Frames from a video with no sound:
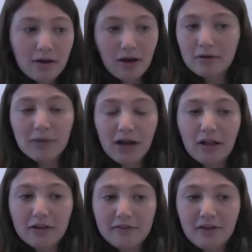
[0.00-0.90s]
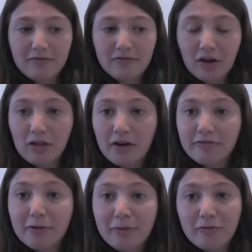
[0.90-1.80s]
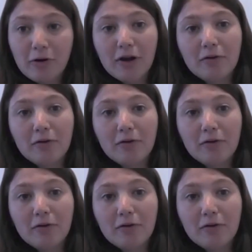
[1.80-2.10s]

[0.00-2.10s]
my colleagues have done a lot of filming for it.